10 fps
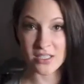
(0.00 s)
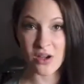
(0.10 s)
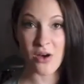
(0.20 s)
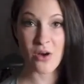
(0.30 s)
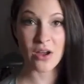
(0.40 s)

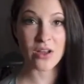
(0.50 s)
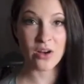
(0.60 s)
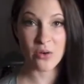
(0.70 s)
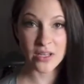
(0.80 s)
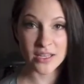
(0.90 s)
So you
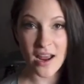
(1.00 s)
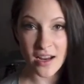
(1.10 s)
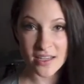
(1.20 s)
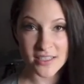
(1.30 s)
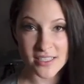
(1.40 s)
know what the
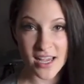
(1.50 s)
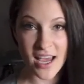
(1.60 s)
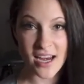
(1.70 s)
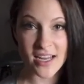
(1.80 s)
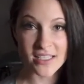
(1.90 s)
doctor
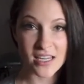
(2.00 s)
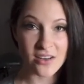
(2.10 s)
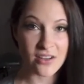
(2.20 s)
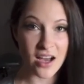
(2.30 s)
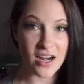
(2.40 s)
said? He said
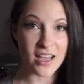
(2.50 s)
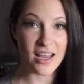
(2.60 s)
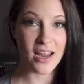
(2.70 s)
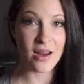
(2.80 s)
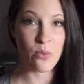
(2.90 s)
you gotta
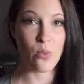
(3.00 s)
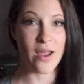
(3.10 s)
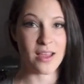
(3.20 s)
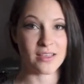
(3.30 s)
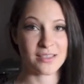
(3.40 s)
gain
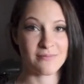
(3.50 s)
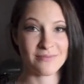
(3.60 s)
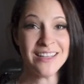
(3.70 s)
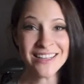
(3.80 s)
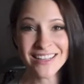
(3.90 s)
weight
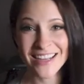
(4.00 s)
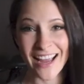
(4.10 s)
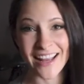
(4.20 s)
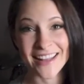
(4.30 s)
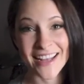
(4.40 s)

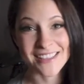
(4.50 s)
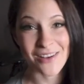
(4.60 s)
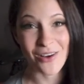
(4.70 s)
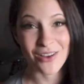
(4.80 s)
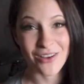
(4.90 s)
and that's
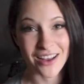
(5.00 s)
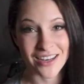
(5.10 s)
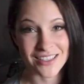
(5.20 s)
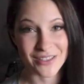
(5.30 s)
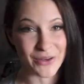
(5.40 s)
all you
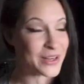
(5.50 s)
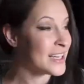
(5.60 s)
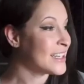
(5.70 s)
gotta do.